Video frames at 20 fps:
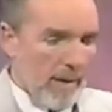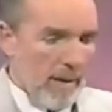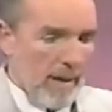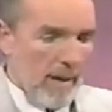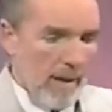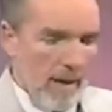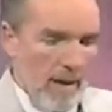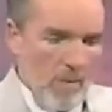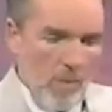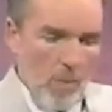
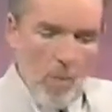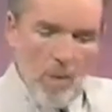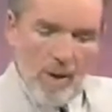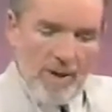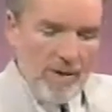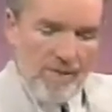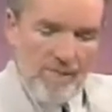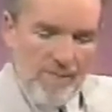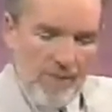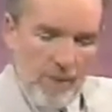A
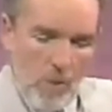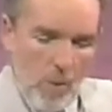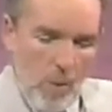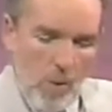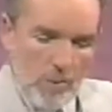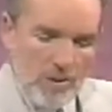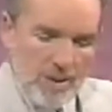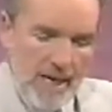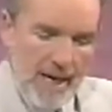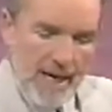wonderful
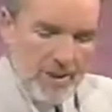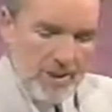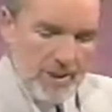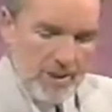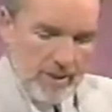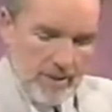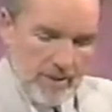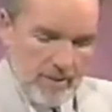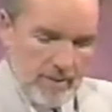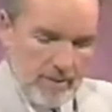
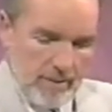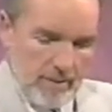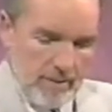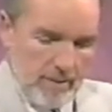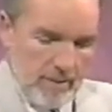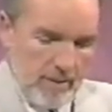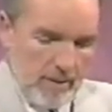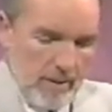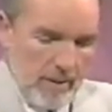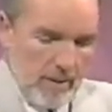quotation
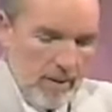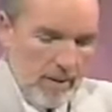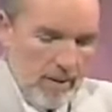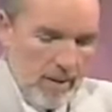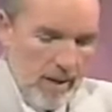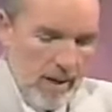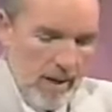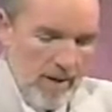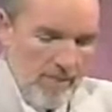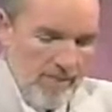
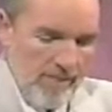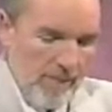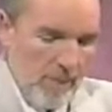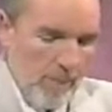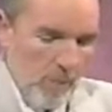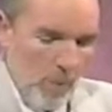from